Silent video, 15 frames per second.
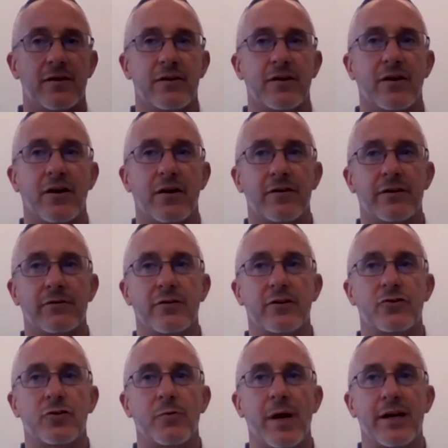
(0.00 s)
the current
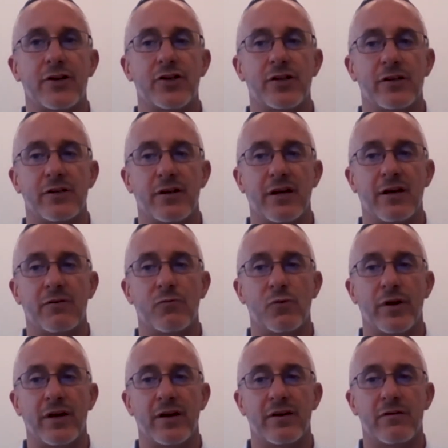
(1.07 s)
situation,
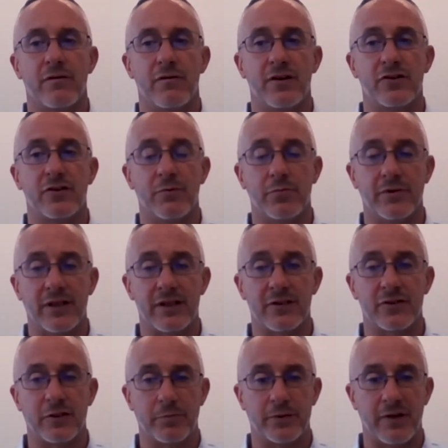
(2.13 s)
and we can visibly
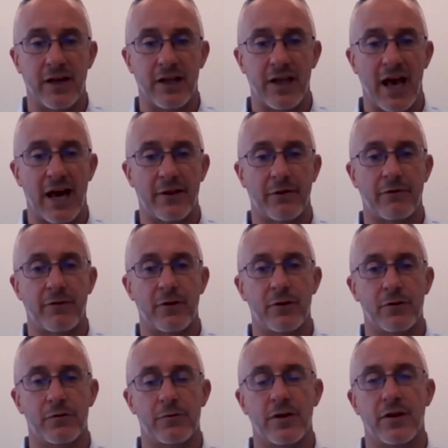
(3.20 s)
display that
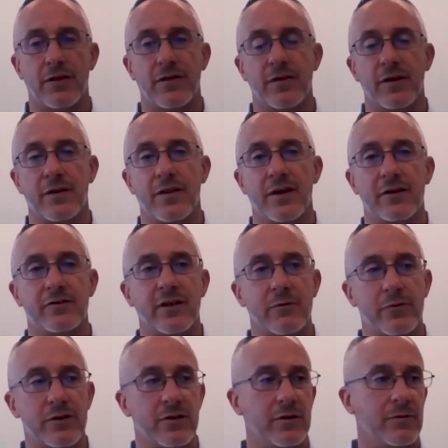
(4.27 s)
through the things
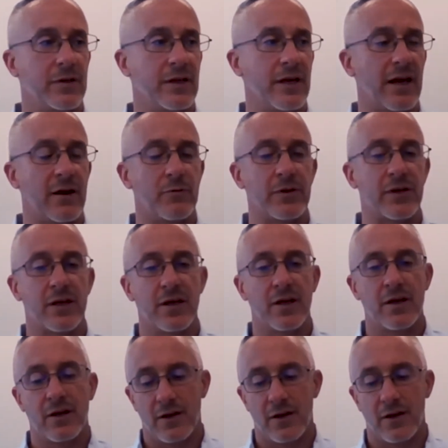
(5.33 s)
that we're doing, how we